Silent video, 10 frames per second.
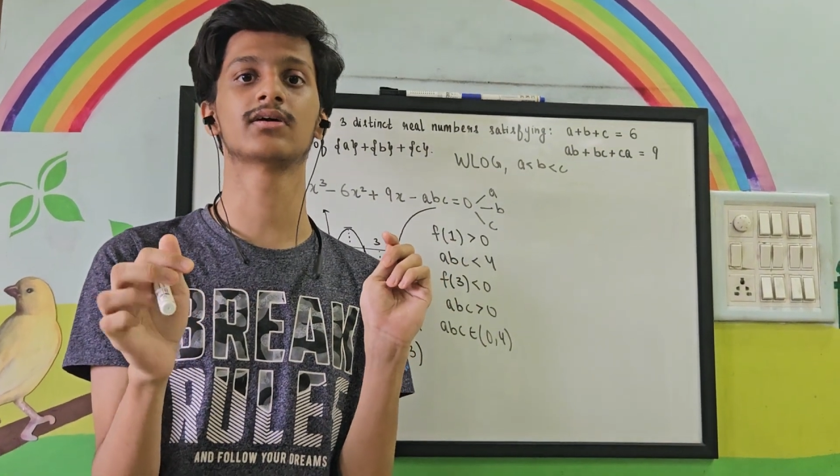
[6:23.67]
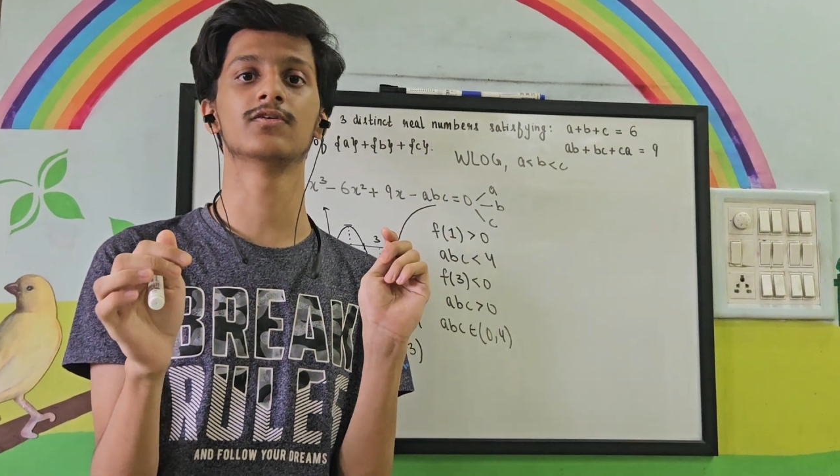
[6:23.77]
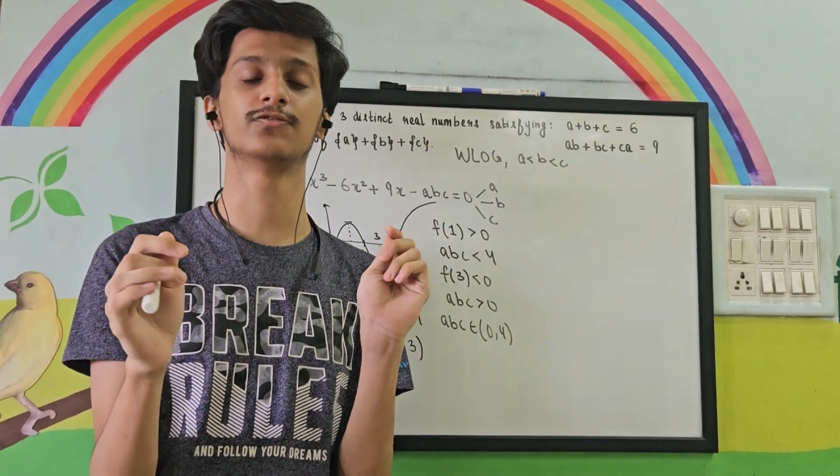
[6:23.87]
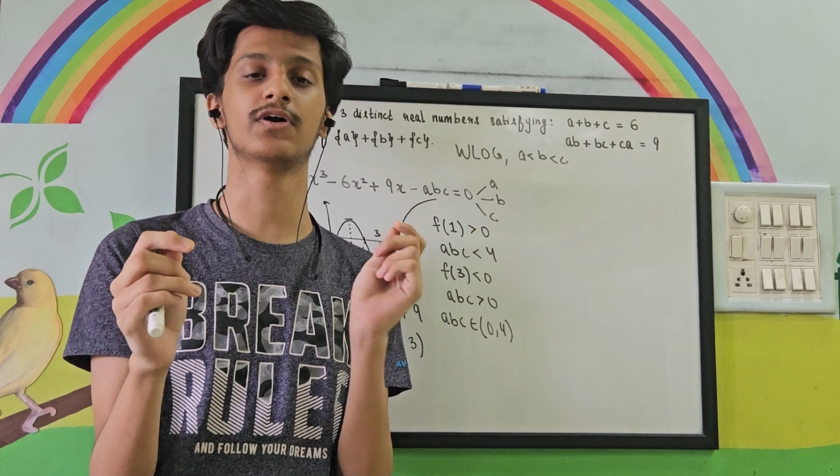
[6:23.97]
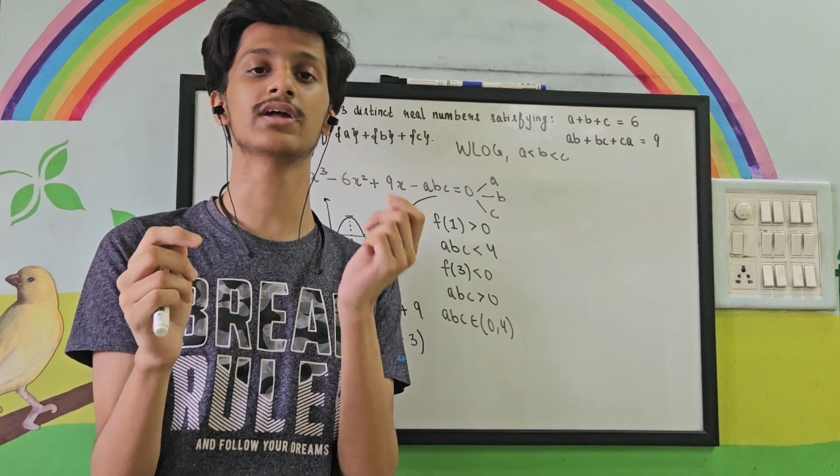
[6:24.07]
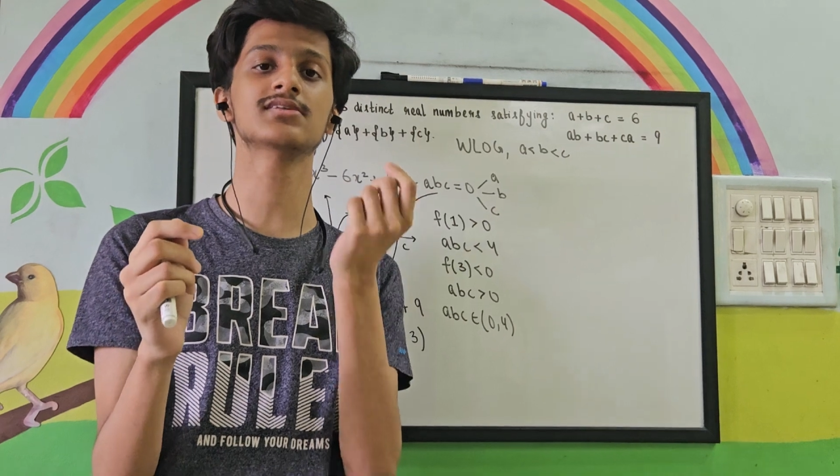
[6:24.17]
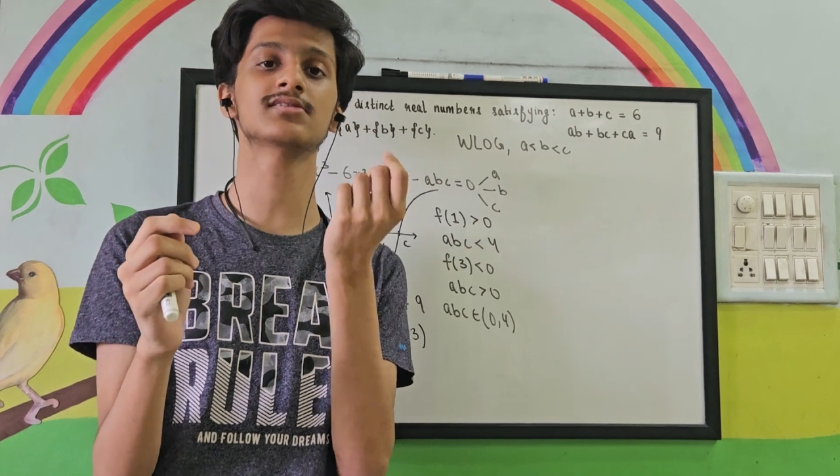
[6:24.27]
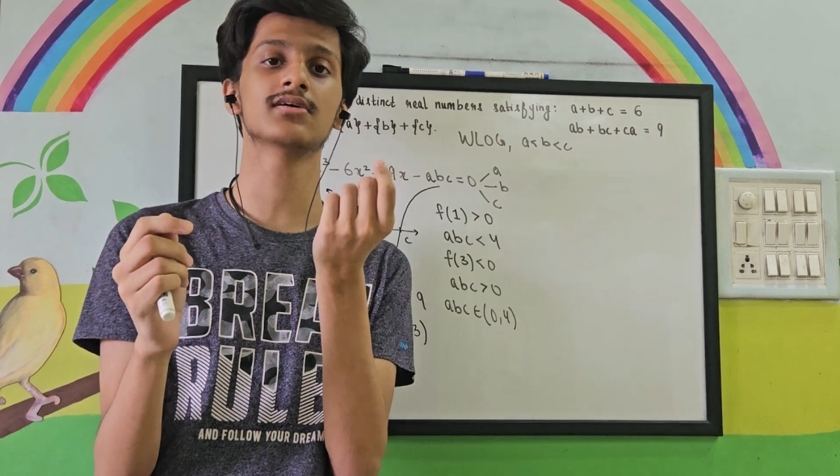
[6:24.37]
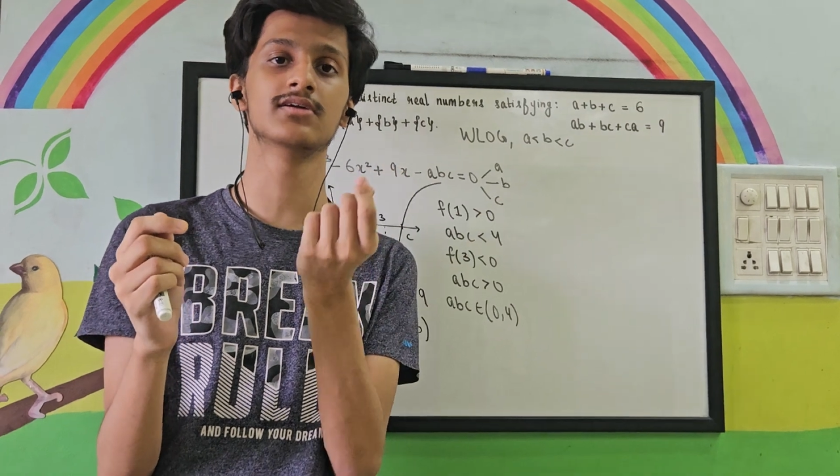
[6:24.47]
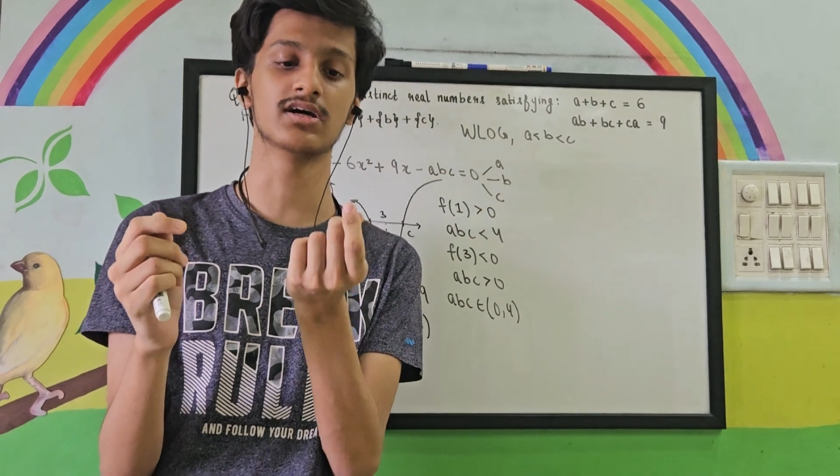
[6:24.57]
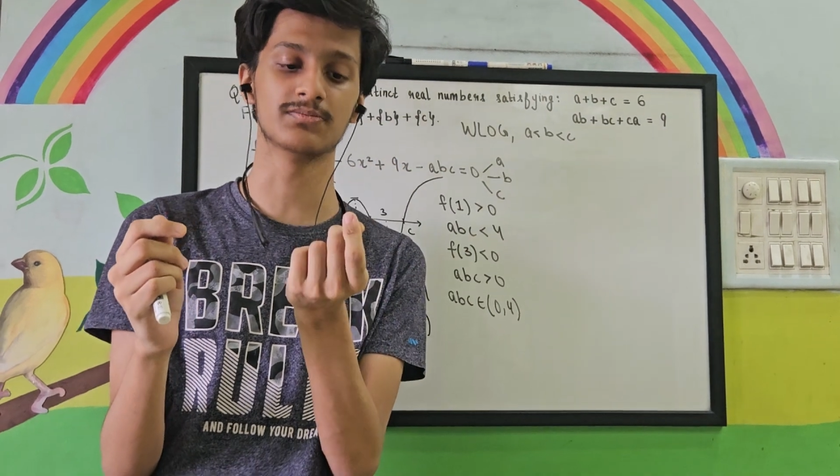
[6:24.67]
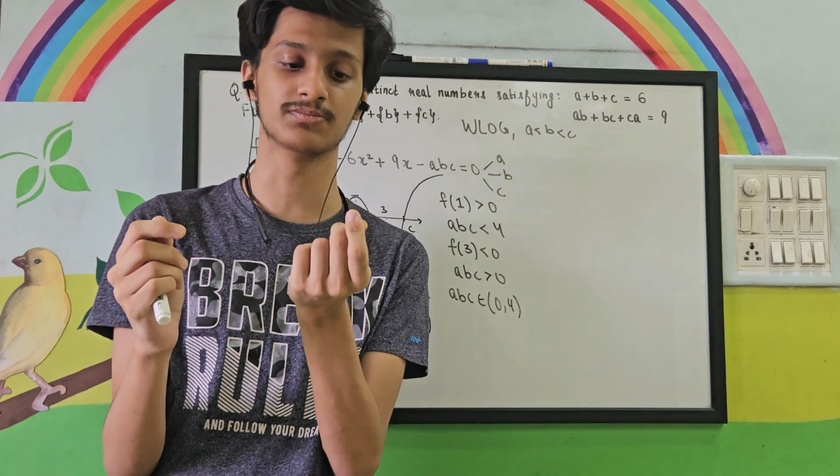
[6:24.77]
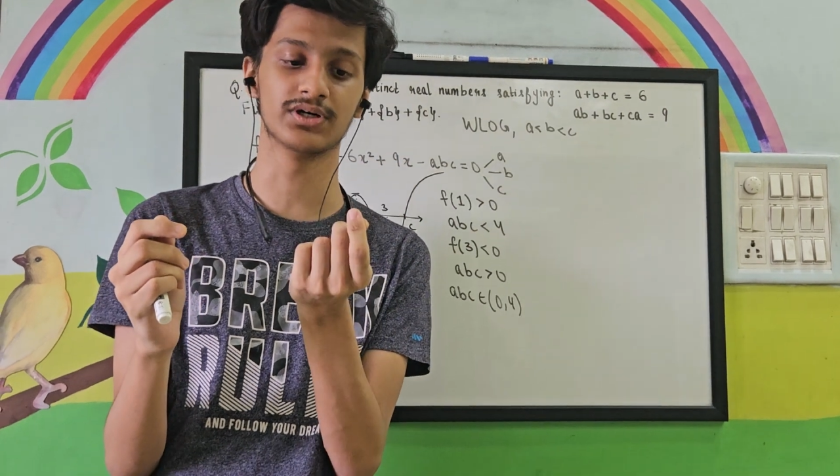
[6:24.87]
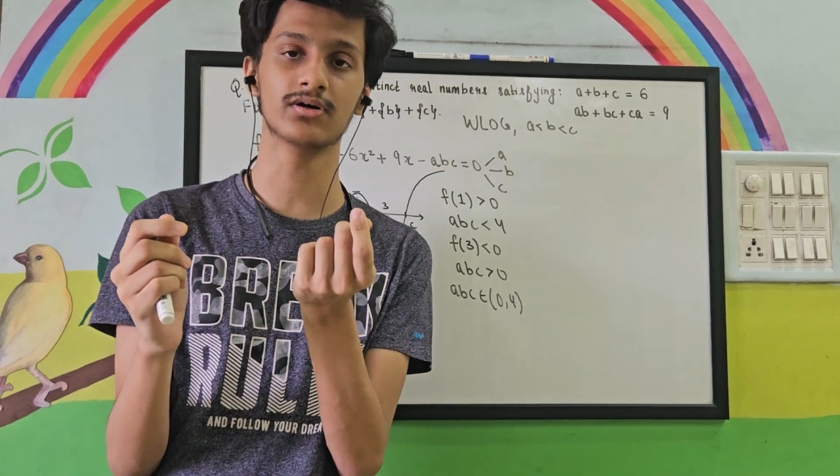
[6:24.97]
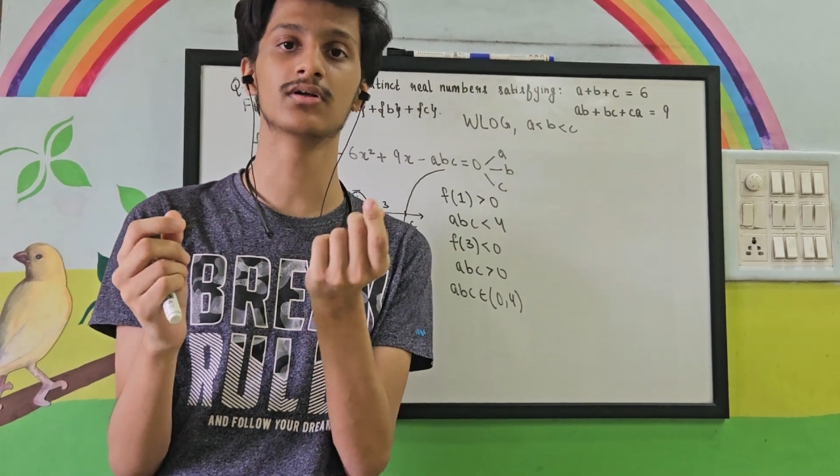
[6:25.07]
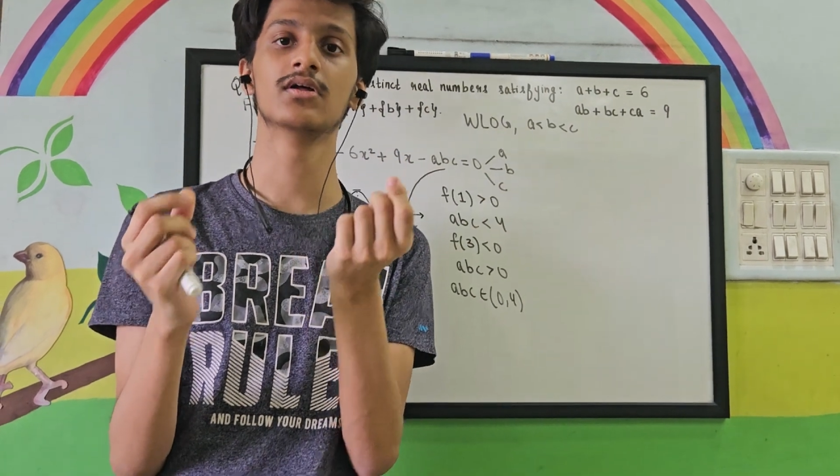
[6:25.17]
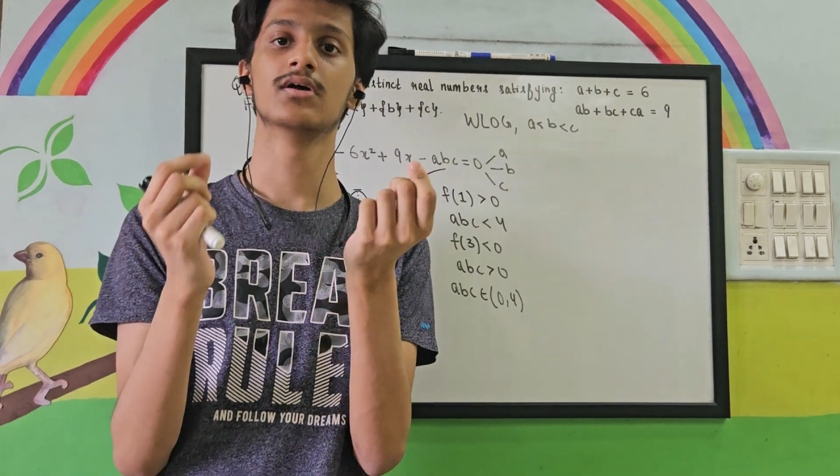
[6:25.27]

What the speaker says: confines a number